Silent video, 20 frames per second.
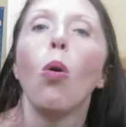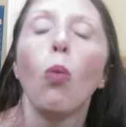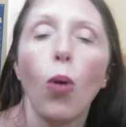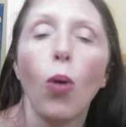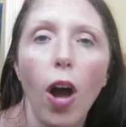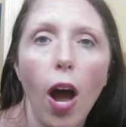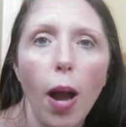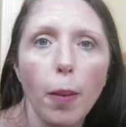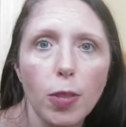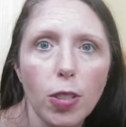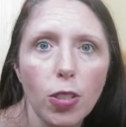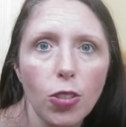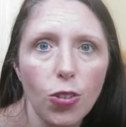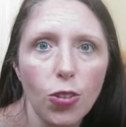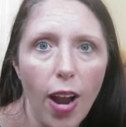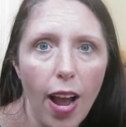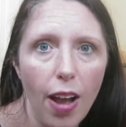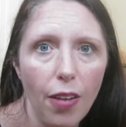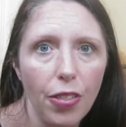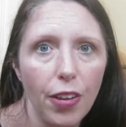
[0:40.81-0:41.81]
what options
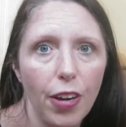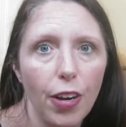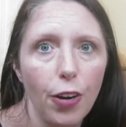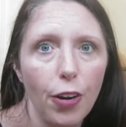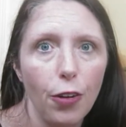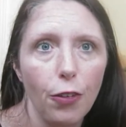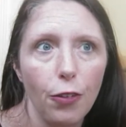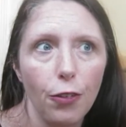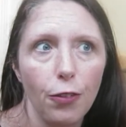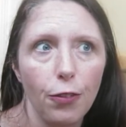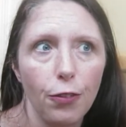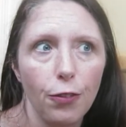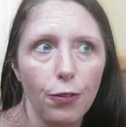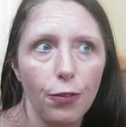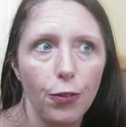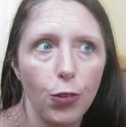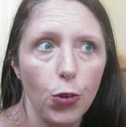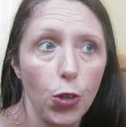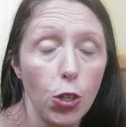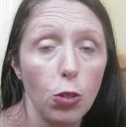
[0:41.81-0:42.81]
are out there
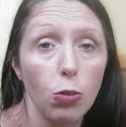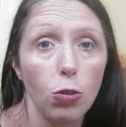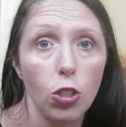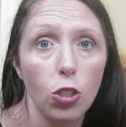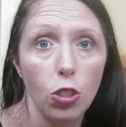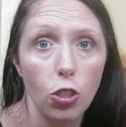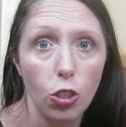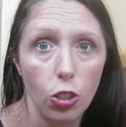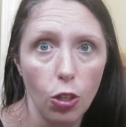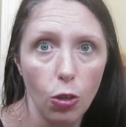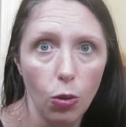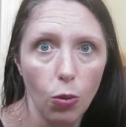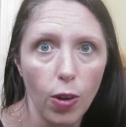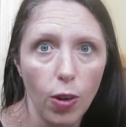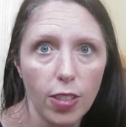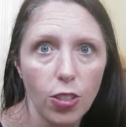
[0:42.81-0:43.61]
for you to do.